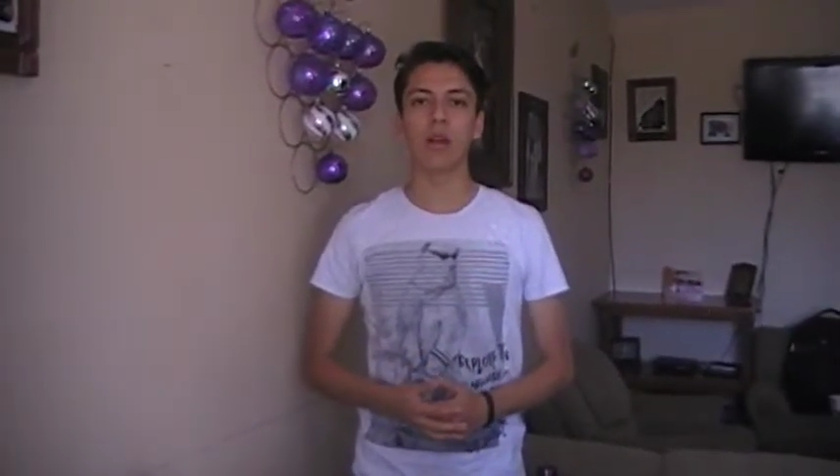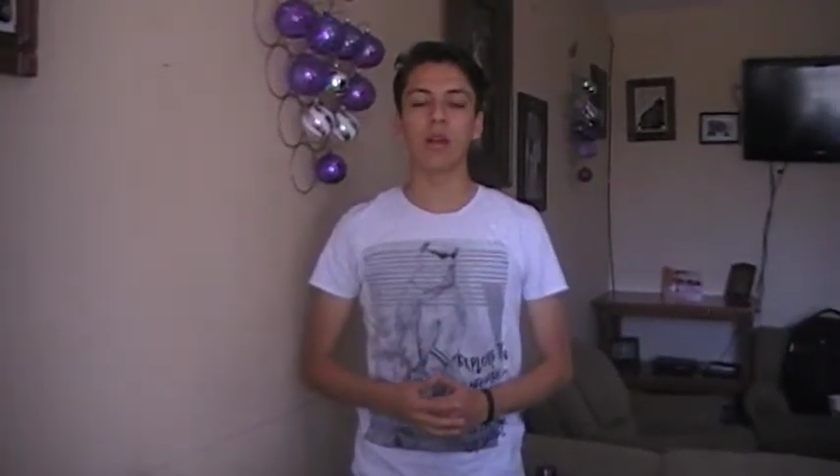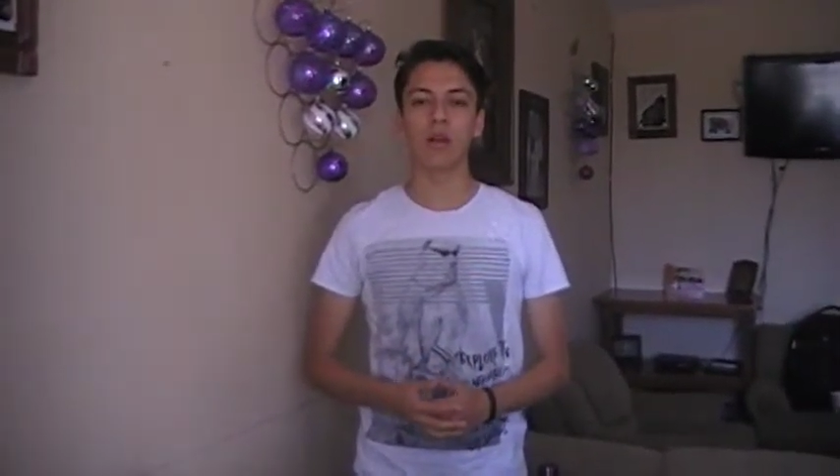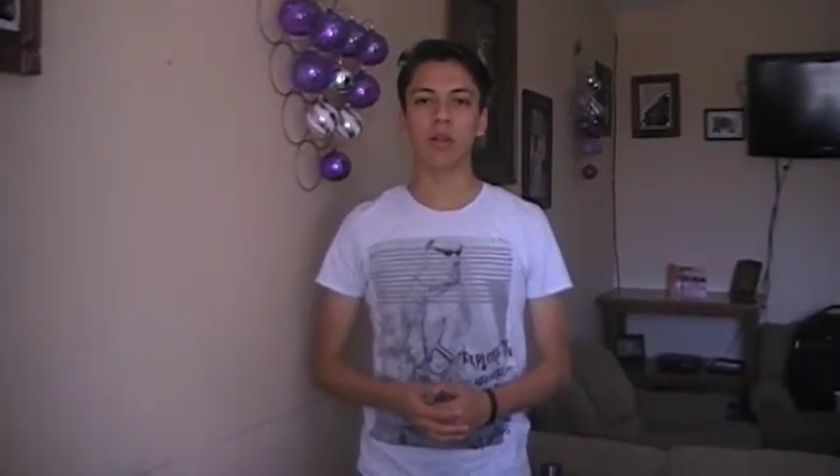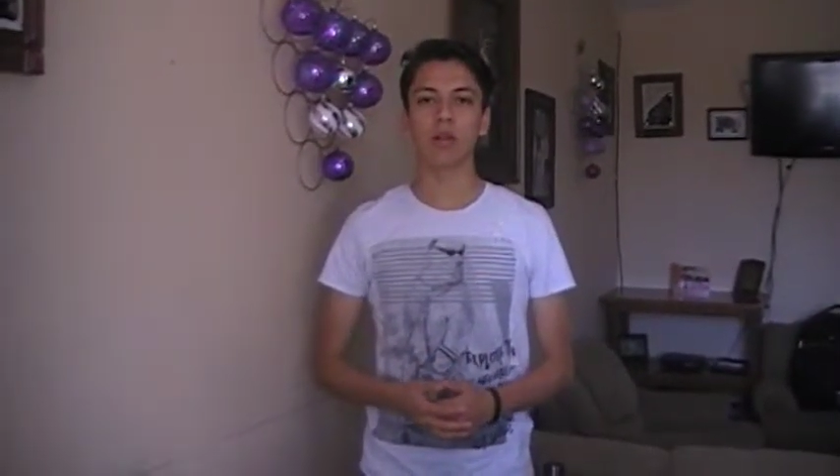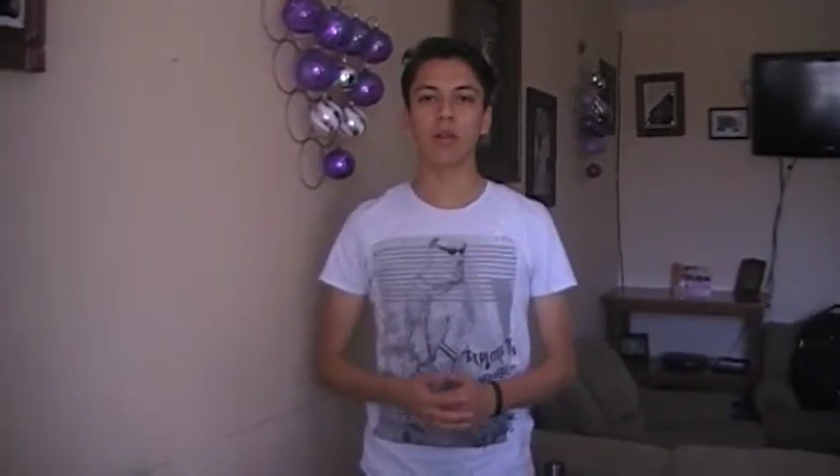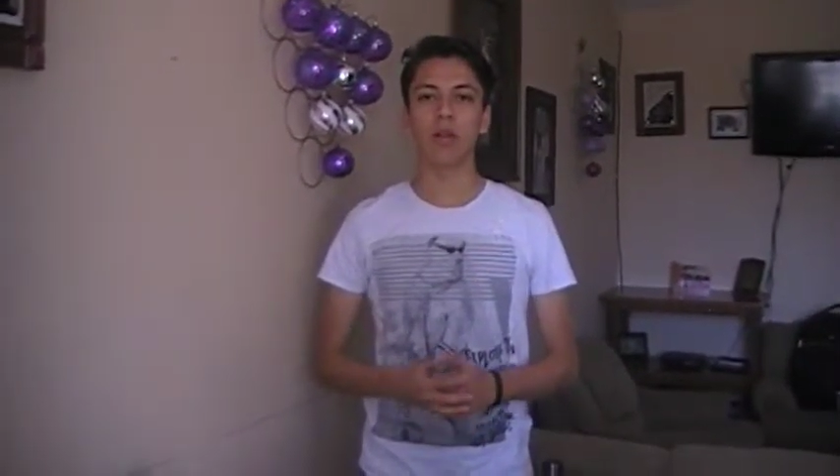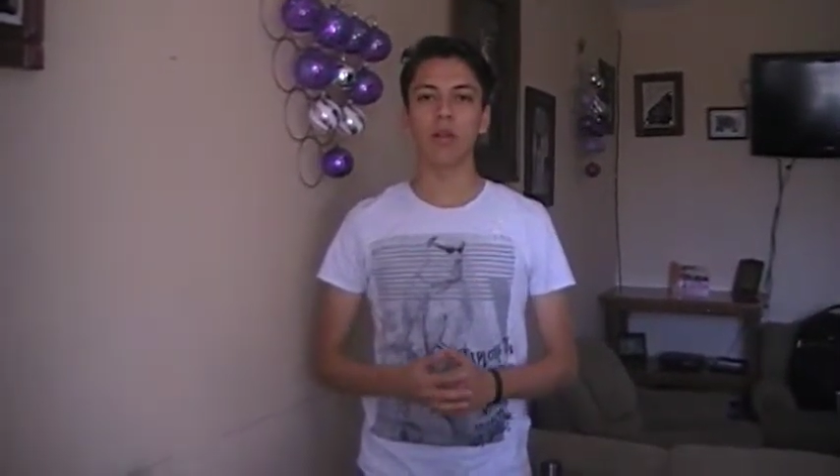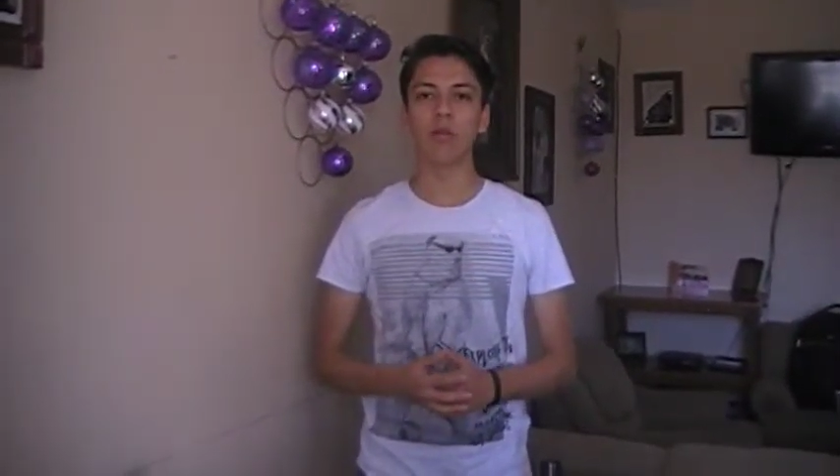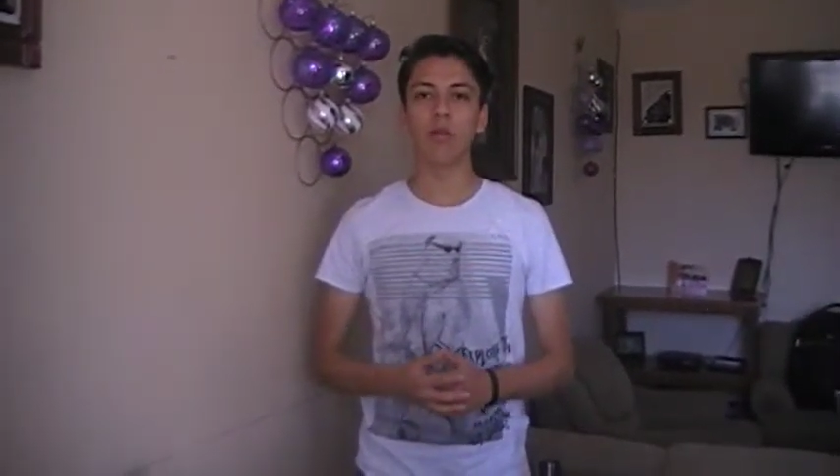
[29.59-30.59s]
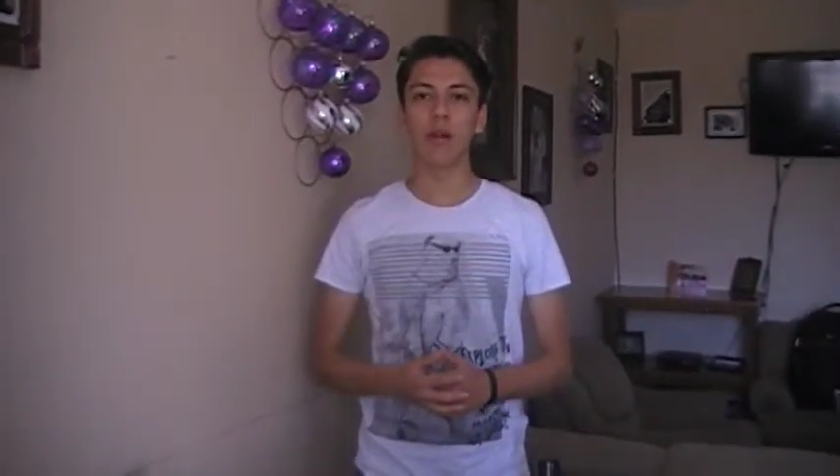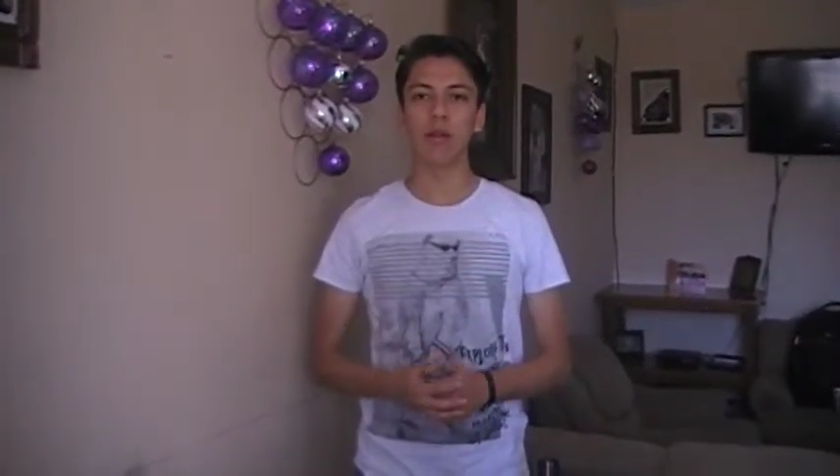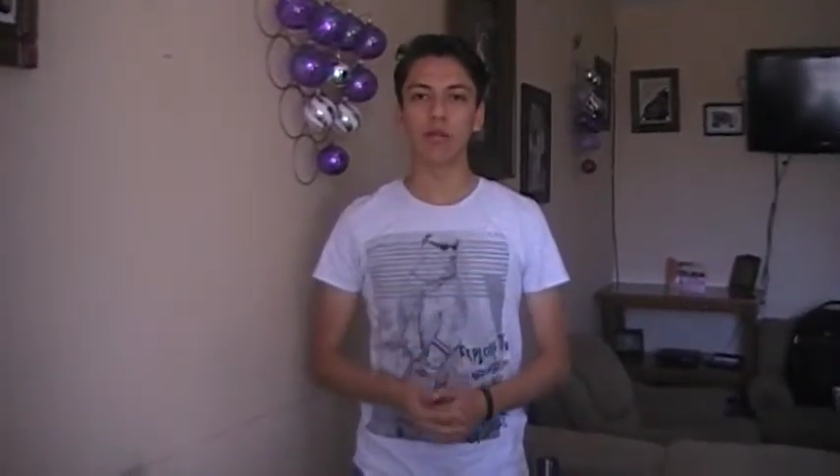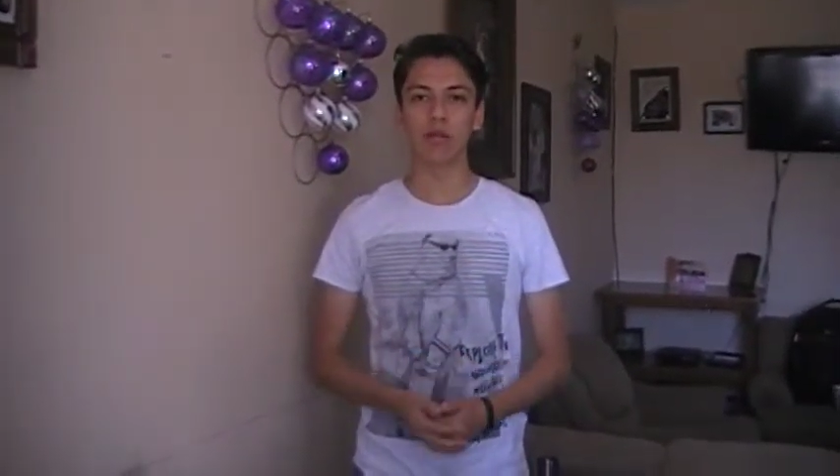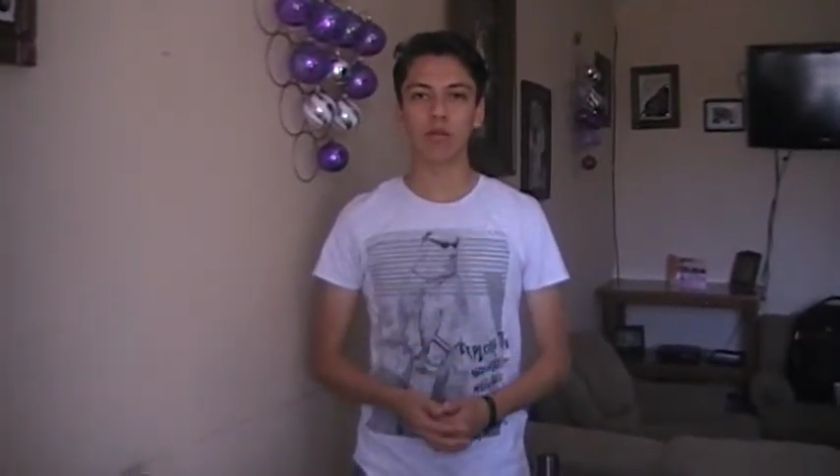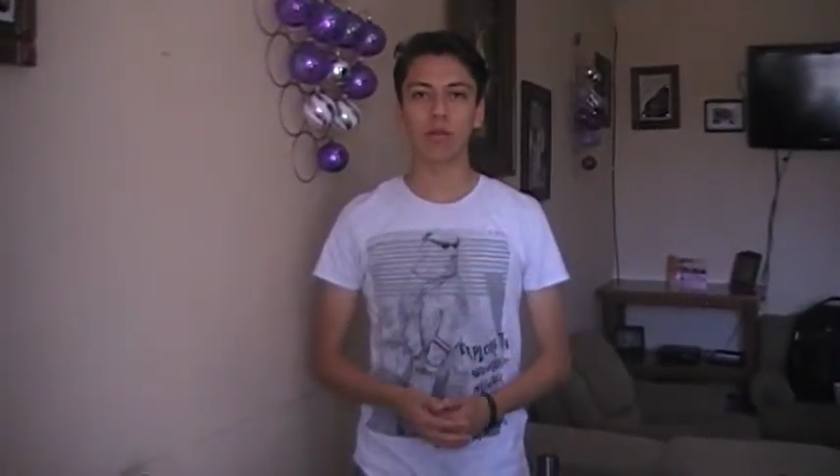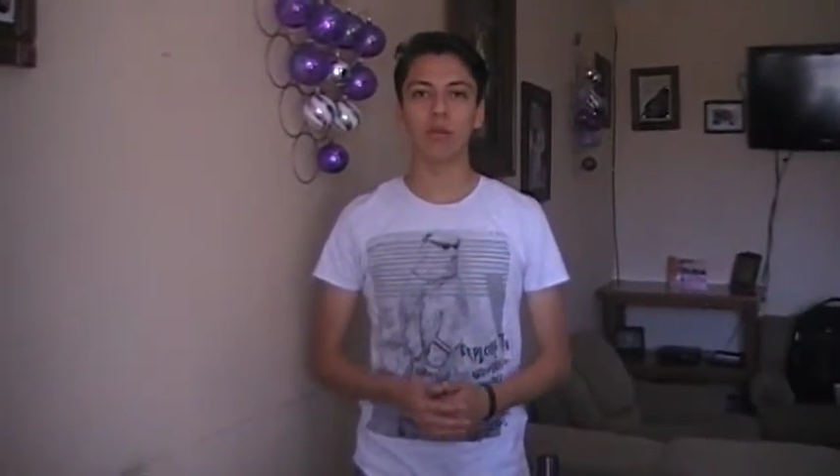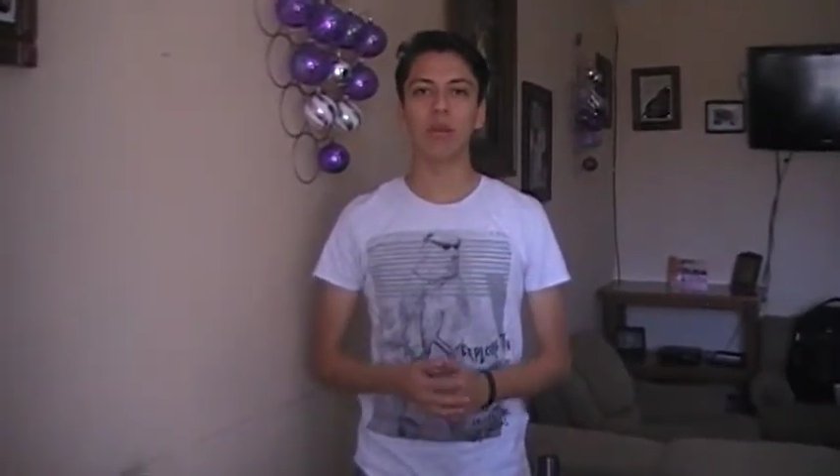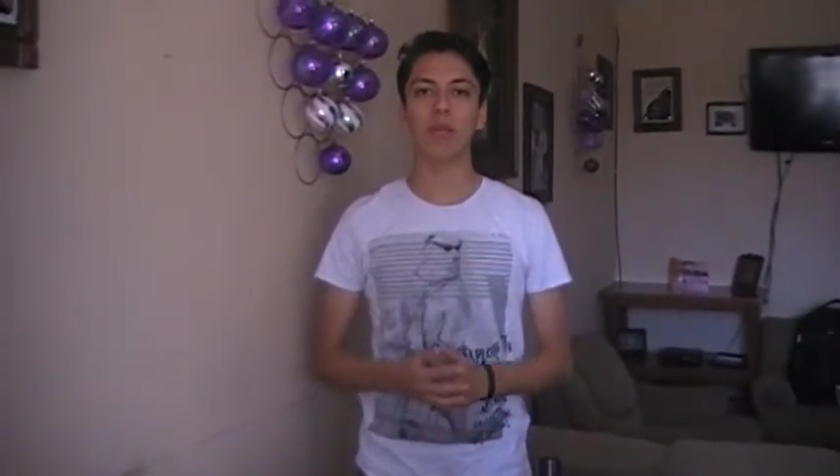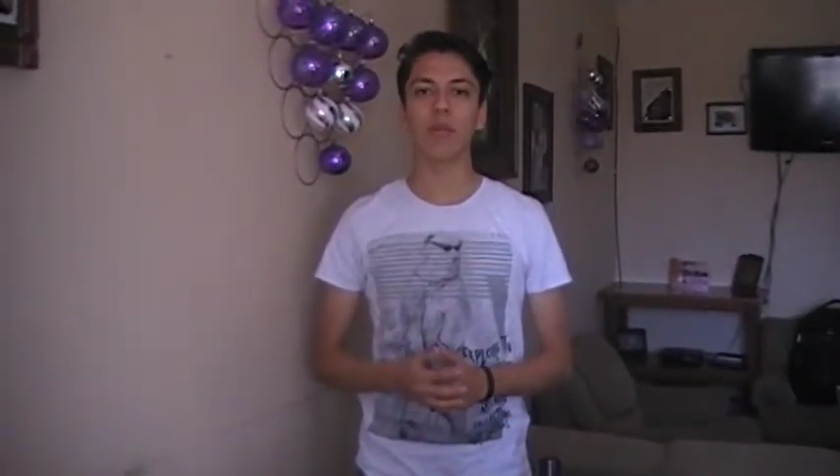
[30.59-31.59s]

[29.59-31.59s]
And also, it will be very useful for me to